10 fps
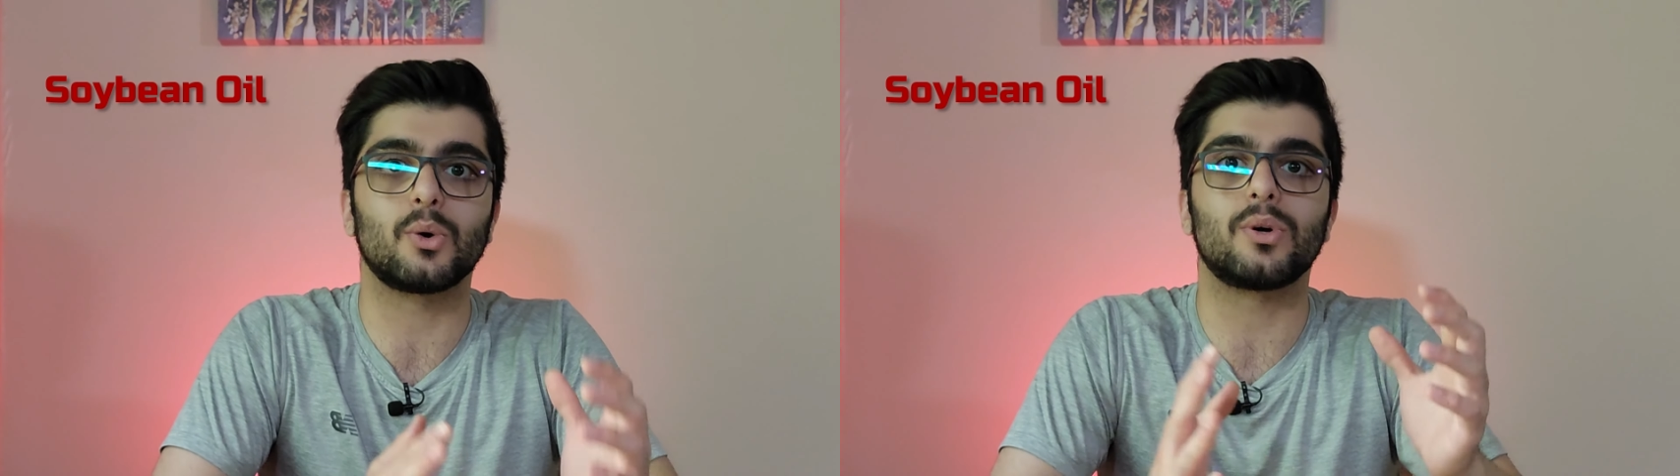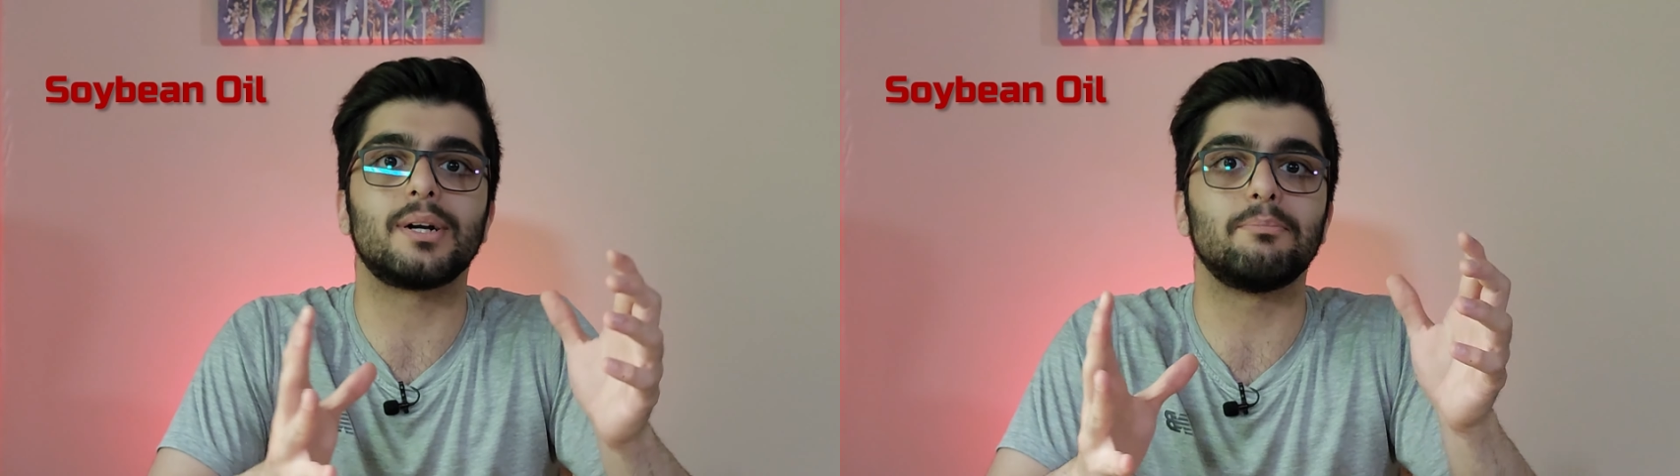
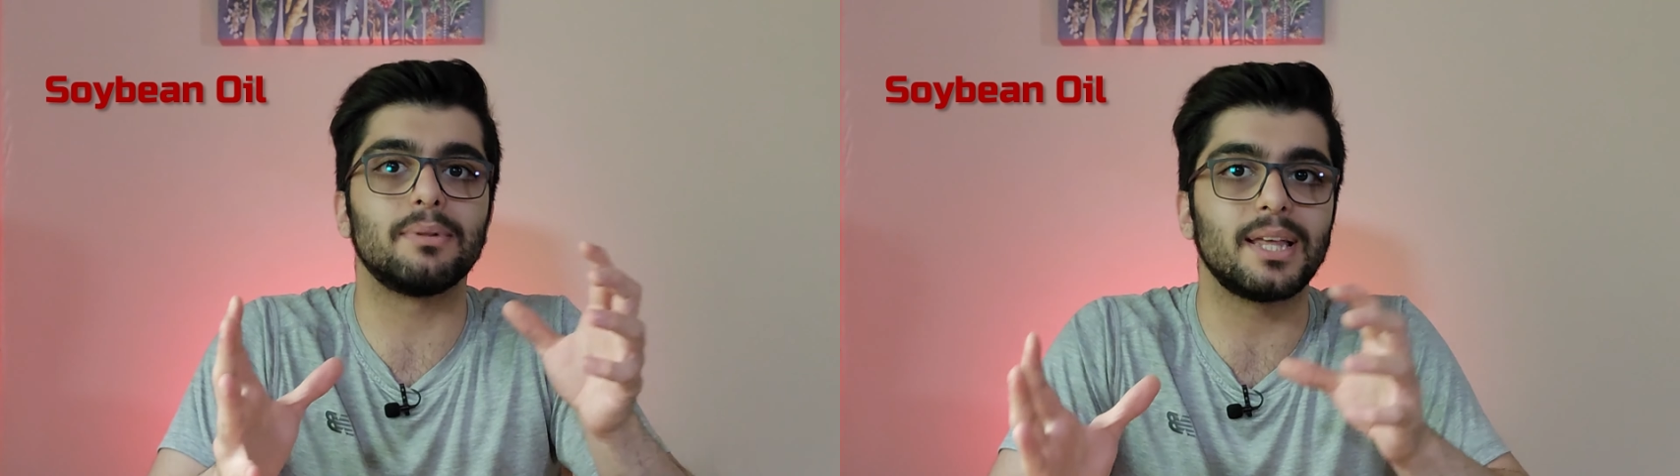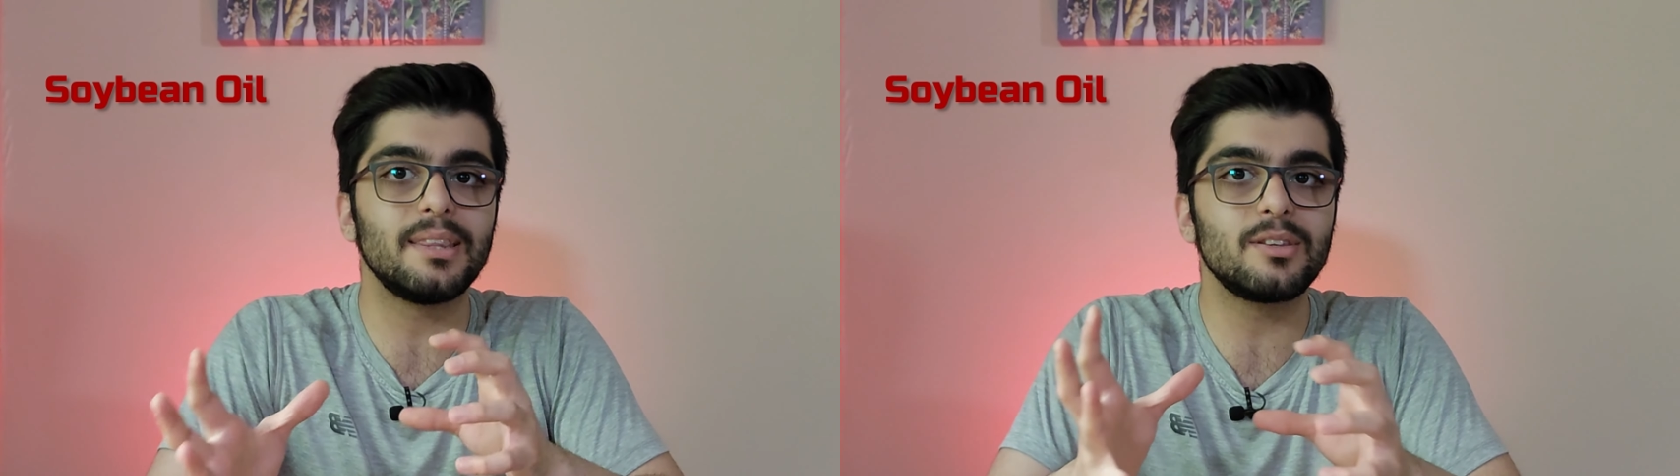or a
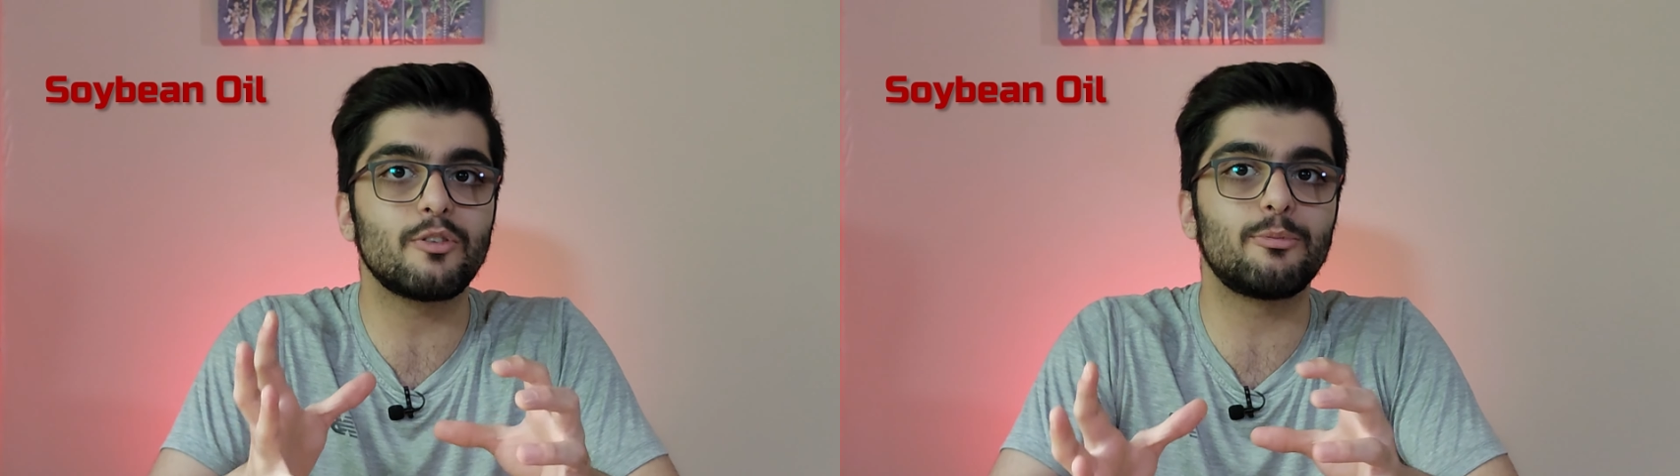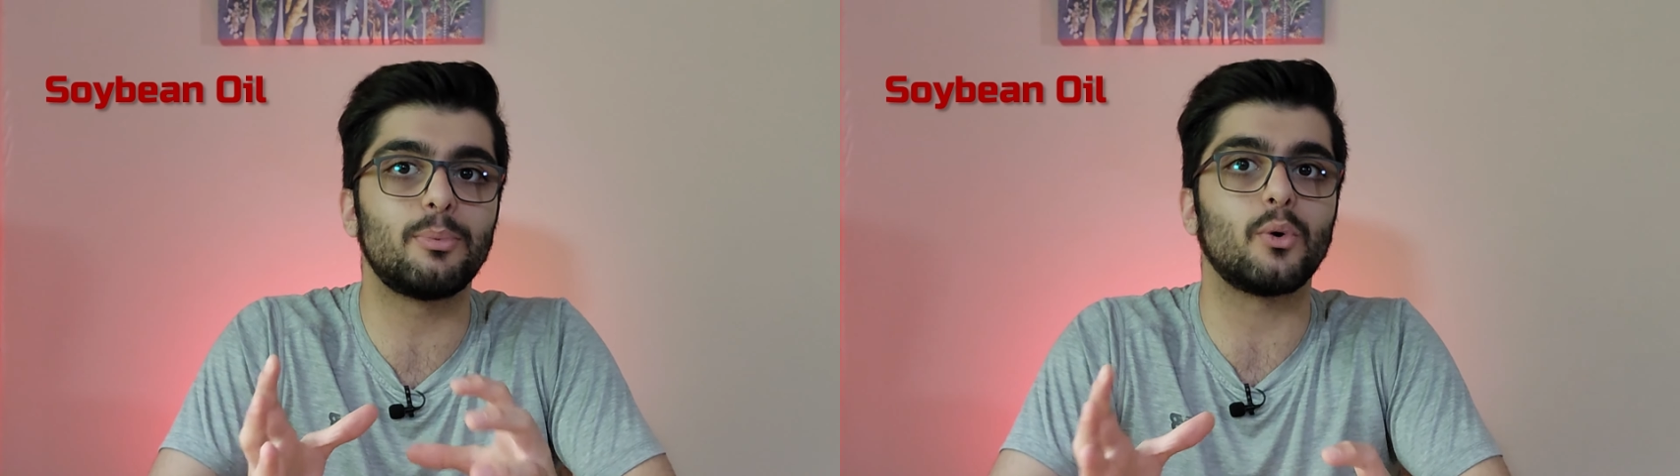blend
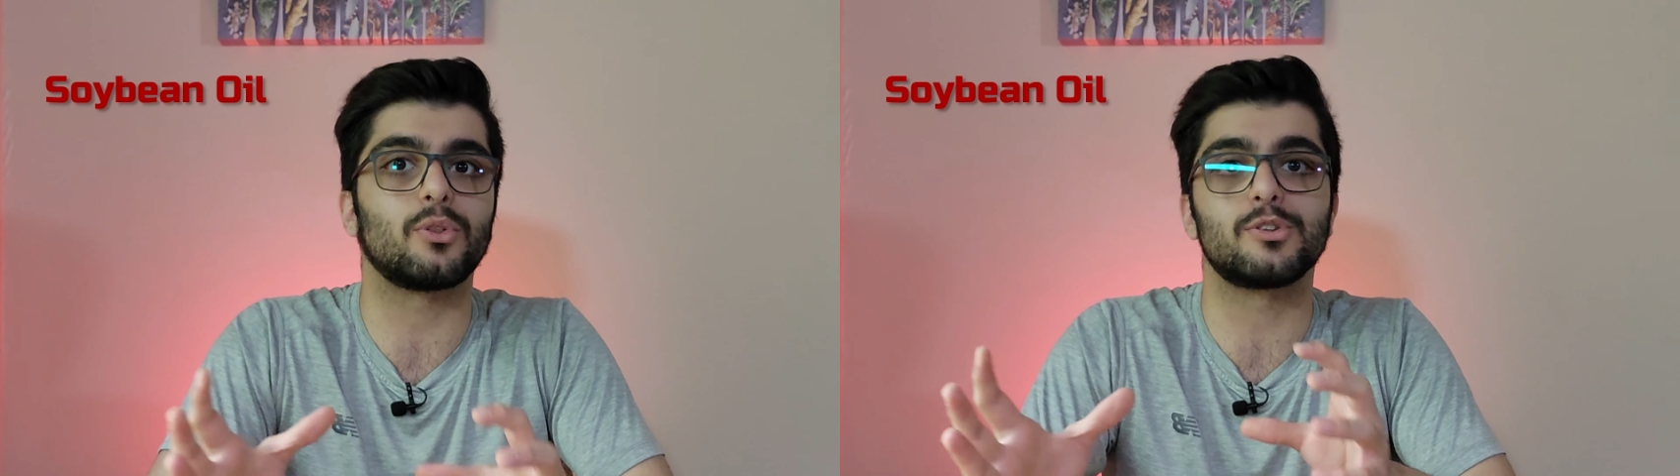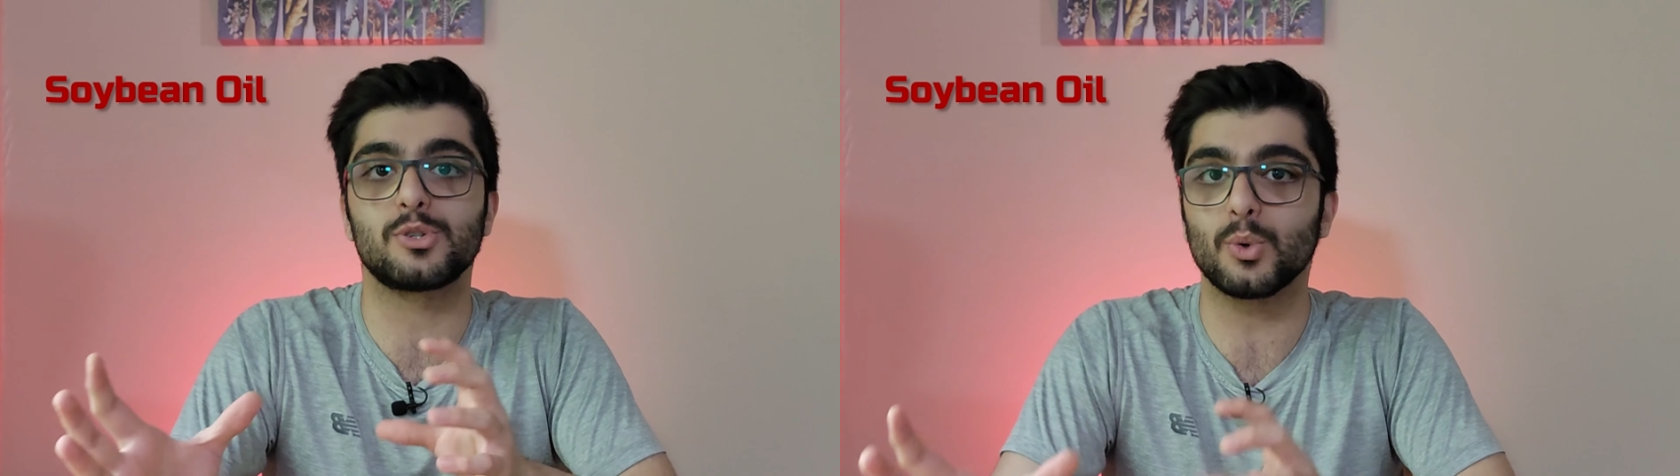of
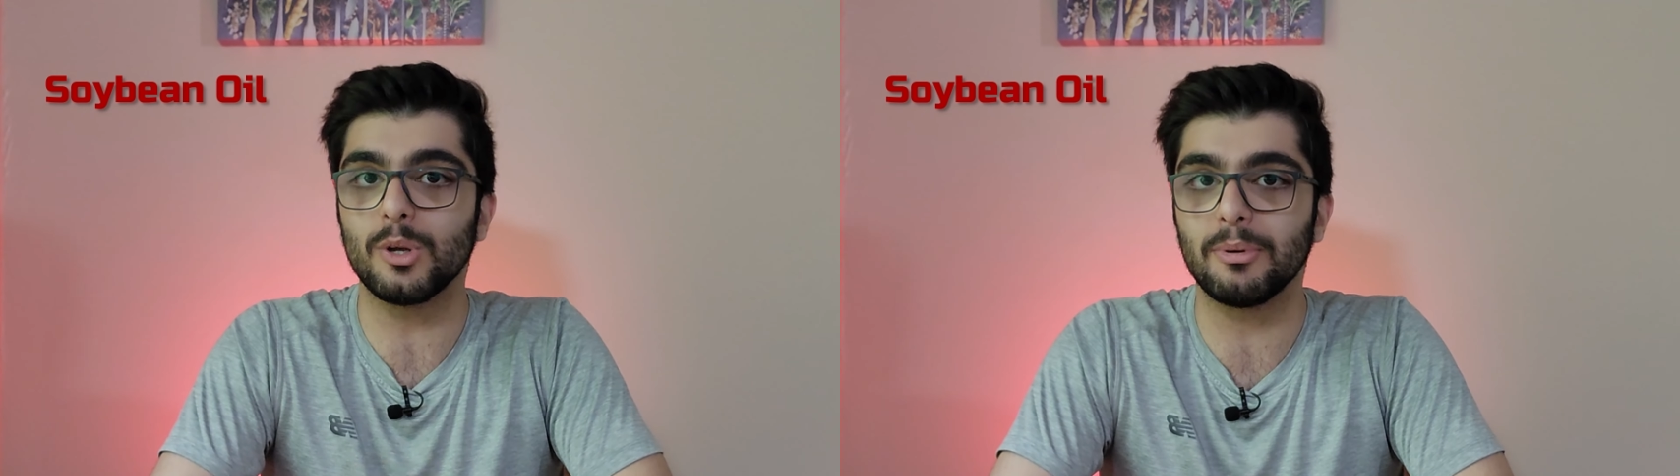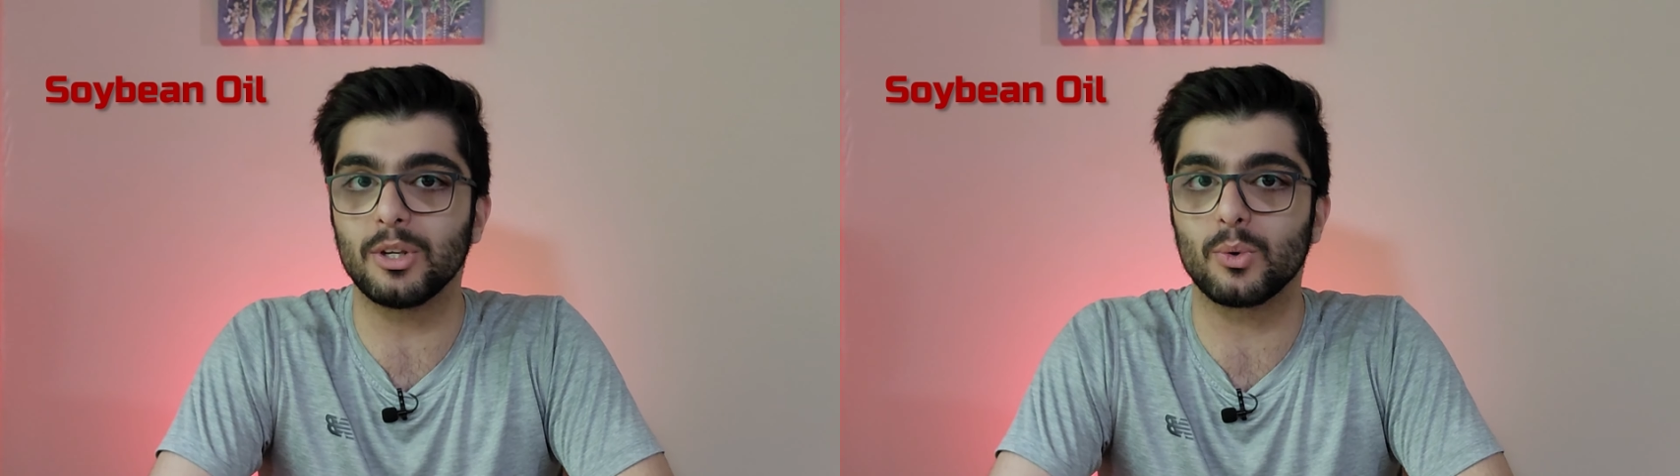both soybean